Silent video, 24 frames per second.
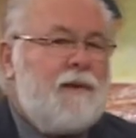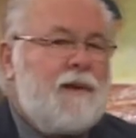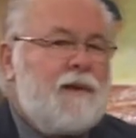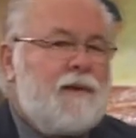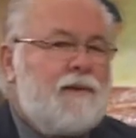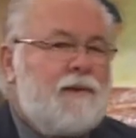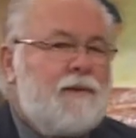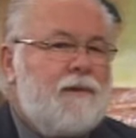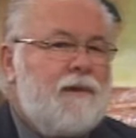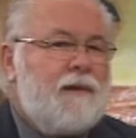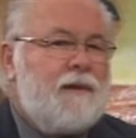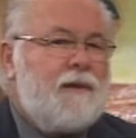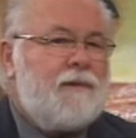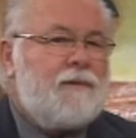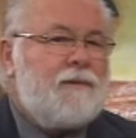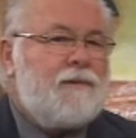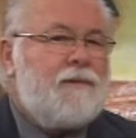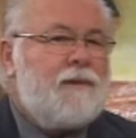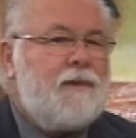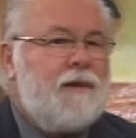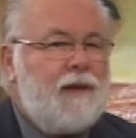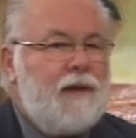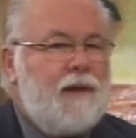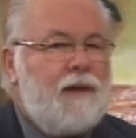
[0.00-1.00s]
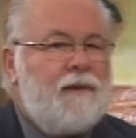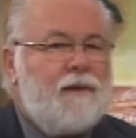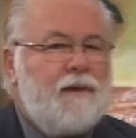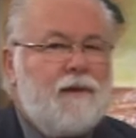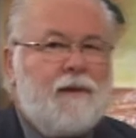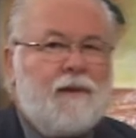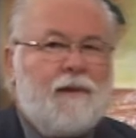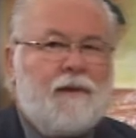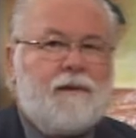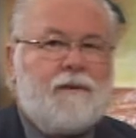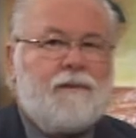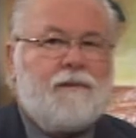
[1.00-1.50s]
but uh, today,
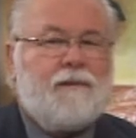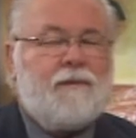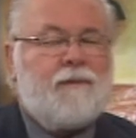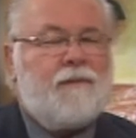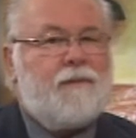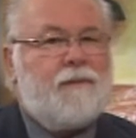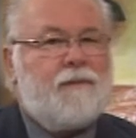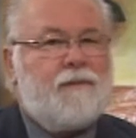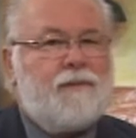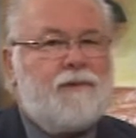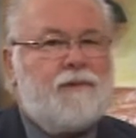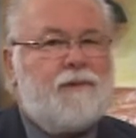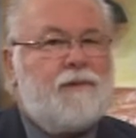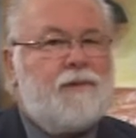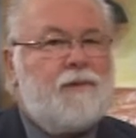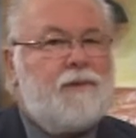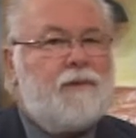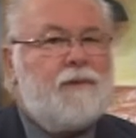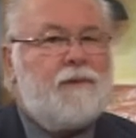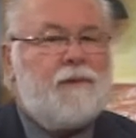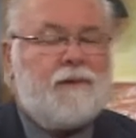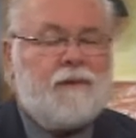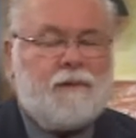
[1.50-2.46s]
uh, Jude,